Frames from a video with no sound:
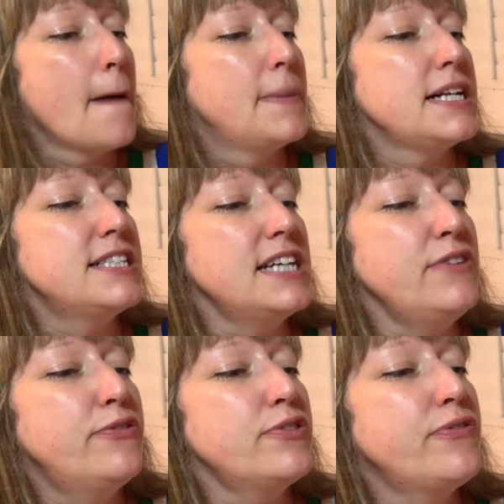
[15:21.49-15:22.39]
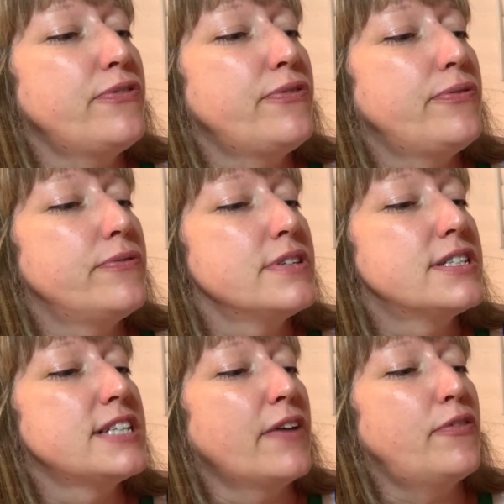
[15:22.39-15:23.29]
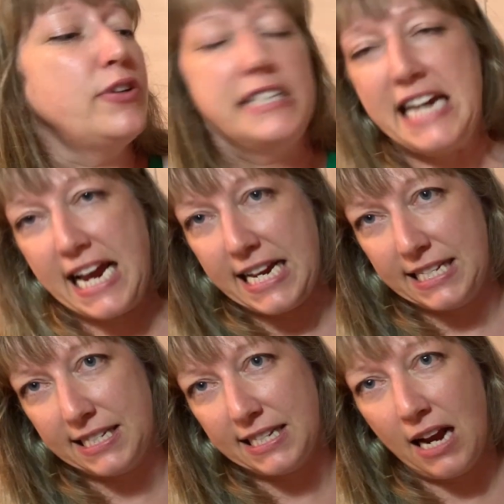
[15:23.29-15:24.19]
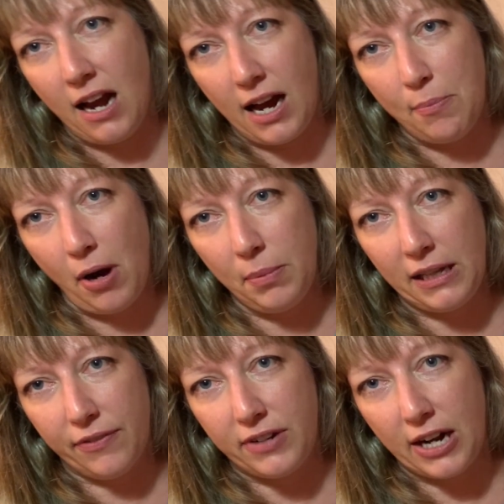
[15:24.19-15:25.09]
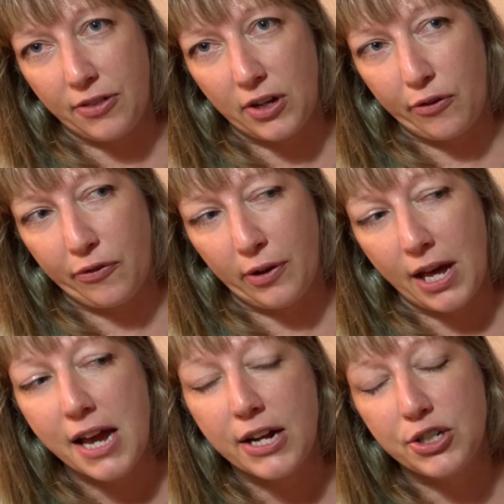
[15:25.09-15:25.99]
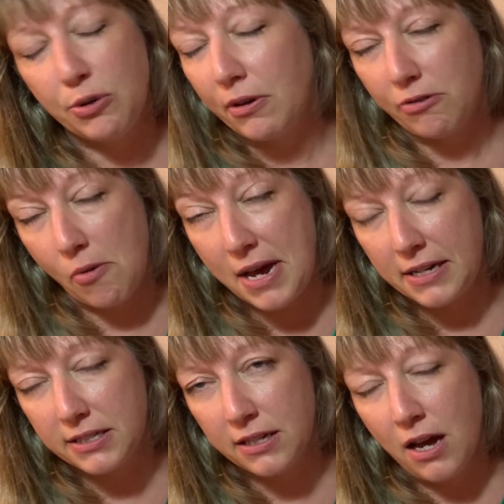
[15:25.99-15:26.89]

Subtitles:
but it said for several days, and I probably left it out there for like 2 or 3 weeks.